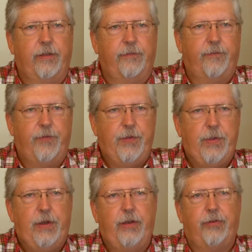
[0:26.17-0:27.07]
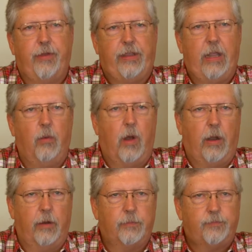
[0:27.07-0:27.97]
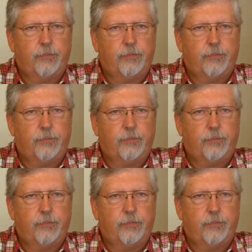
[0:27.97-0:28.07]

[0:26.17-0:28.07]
of food and drinking water?